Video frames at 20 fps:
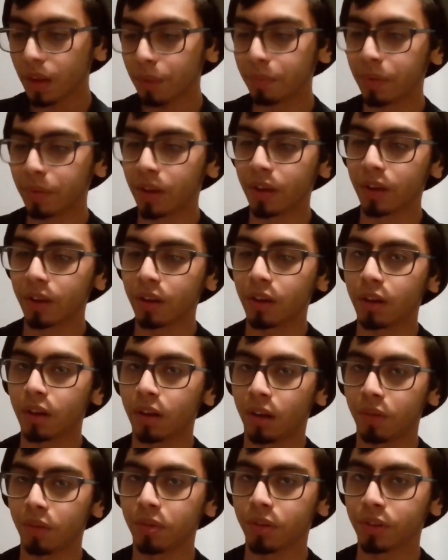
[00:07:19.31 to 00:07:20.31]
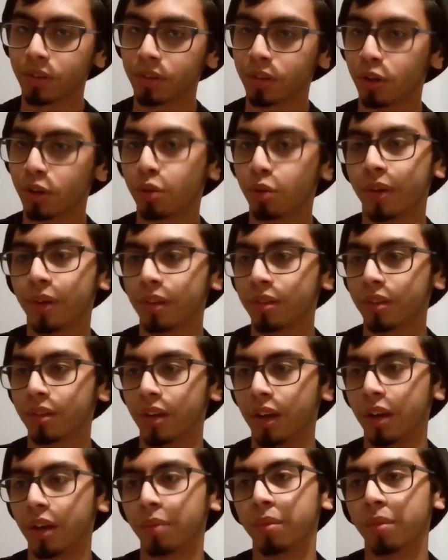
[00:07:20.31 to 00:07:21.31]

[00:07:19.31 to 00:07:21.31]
being a heavily skill-based game